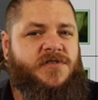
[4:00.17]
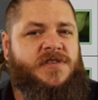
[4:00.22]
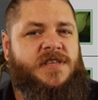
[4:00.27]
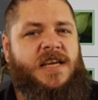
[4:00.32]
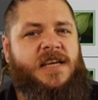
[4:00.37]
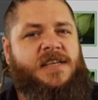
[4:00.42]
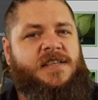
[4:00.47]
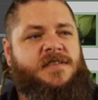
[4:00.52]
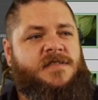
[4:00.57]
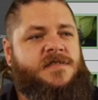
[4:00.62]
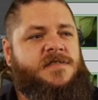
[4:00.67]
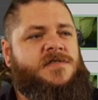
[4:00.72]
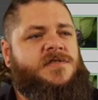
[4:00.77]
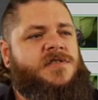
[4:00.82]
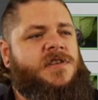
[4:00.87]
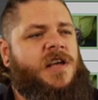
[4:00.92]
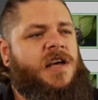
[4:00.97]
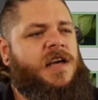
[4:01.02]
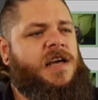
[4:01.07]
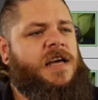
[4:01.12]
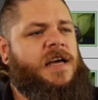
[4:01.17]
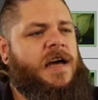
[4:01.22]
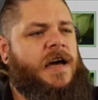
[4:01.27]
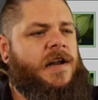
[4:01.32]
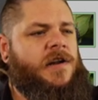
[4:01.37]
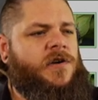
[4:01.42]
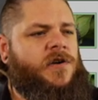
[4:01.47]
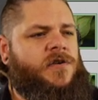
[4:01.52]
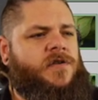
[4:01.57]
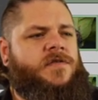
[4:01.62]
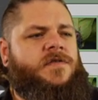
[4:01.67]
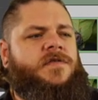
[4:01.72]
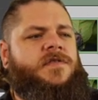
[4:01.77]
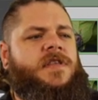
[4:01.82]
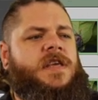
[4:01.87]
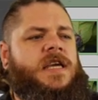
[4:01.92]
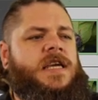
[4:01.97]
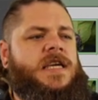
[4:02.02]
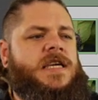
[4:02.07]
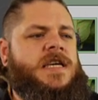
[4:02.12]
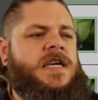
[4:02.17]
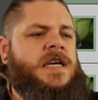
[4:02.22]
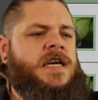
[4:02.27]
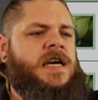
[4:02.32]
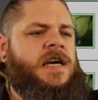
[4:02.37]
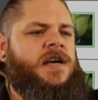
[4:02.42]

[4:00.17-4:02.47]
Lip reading: seconds. A lot of the